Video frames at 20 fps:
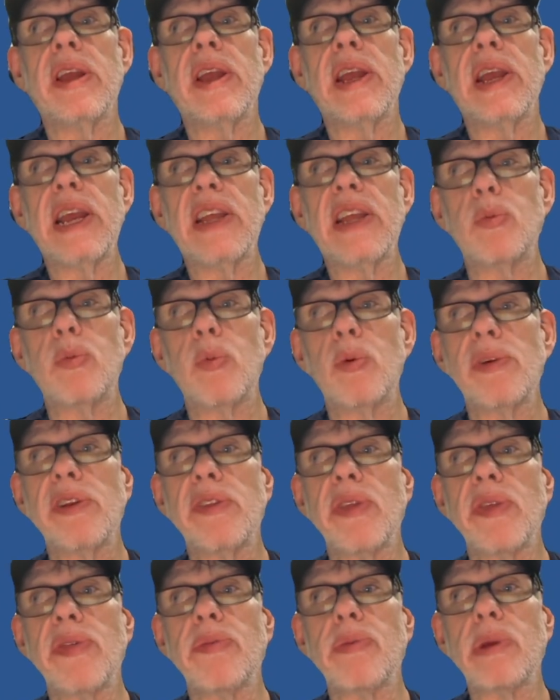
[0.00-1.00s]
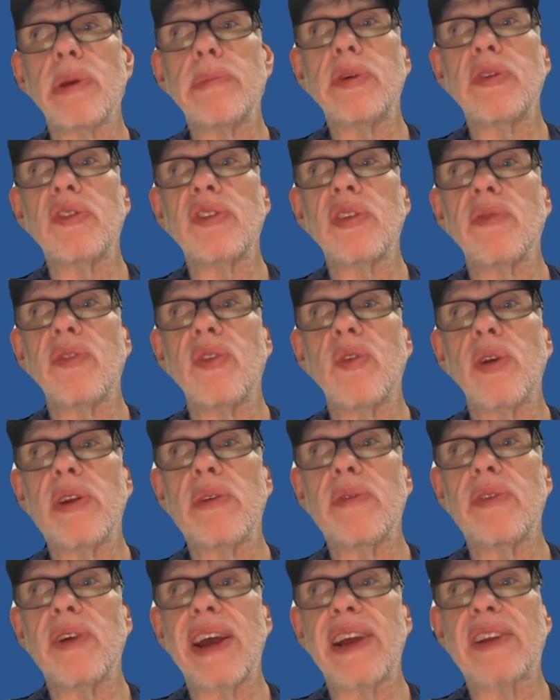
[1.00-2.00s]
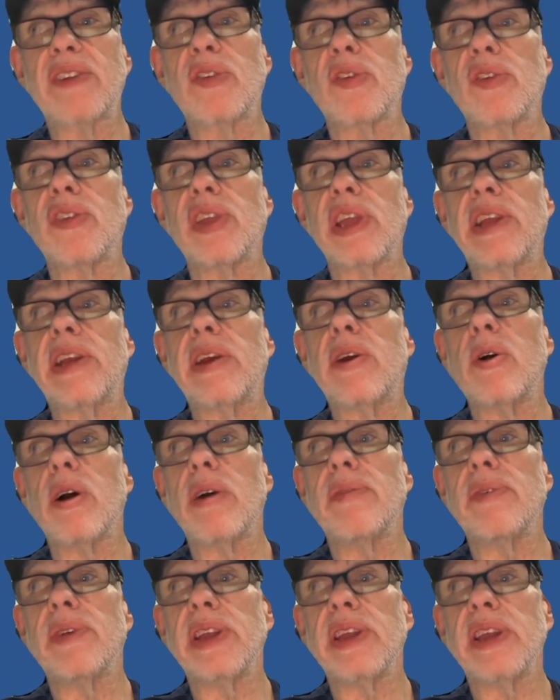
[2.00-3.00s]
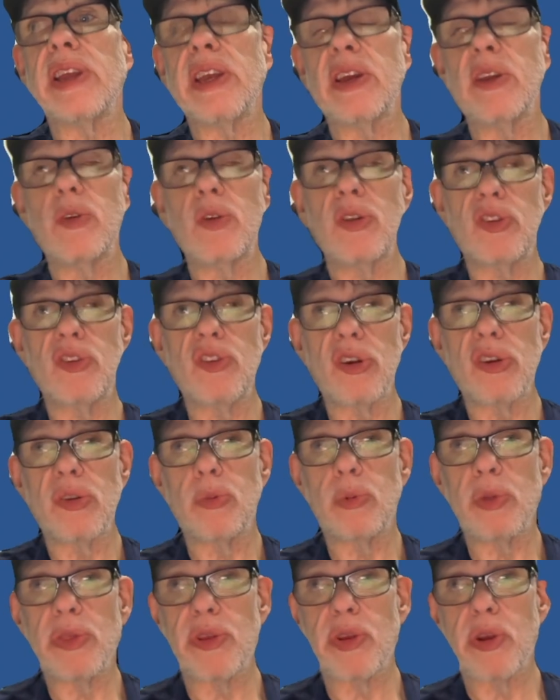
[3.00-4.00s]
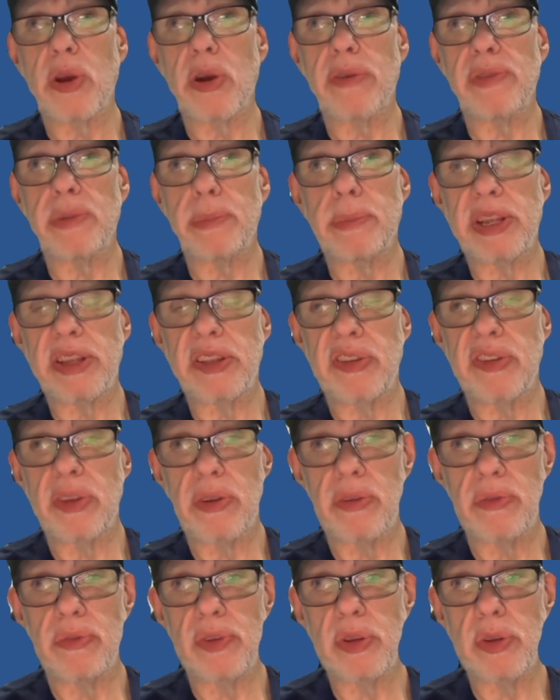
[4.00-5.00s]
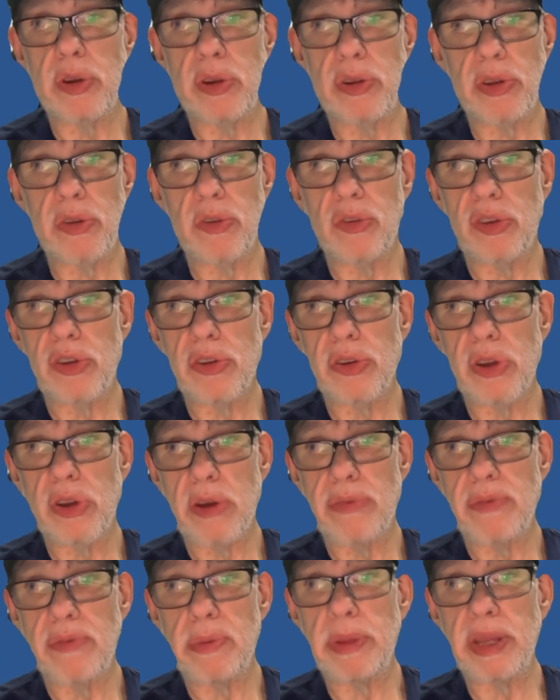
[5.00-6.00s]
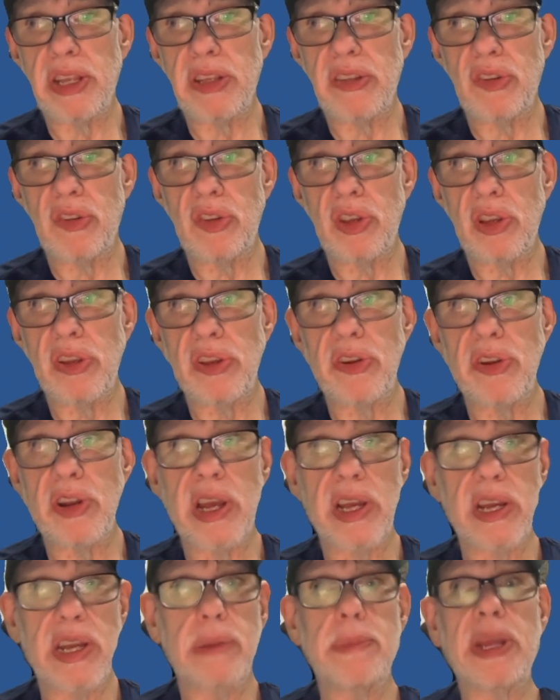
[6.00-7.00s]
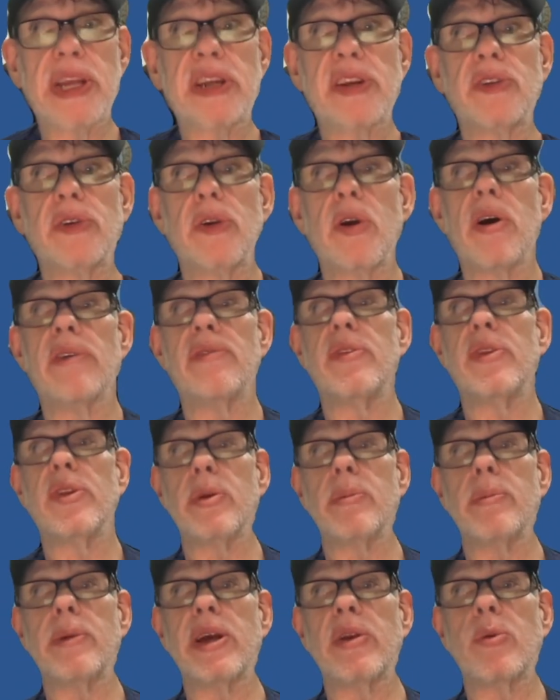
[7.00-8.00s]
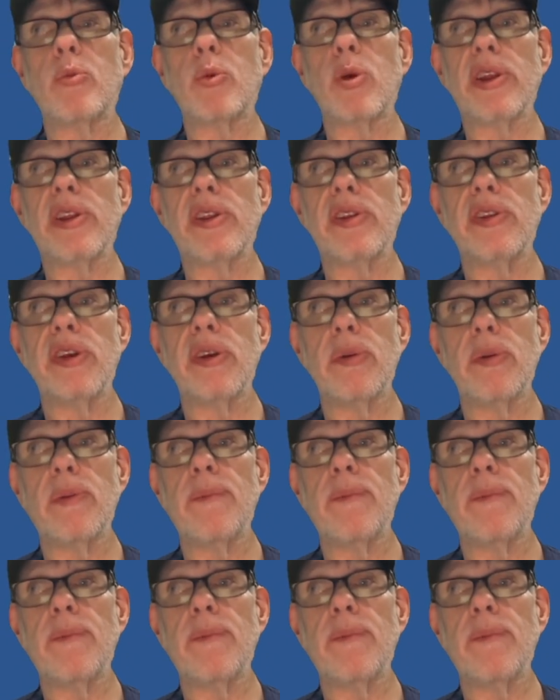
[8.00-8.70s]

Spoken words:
It's one of the three most important factors in coffee. It all starts with your coffee beans. If you don't use good coffee beans, you're not going to make good coffee no matter what you do.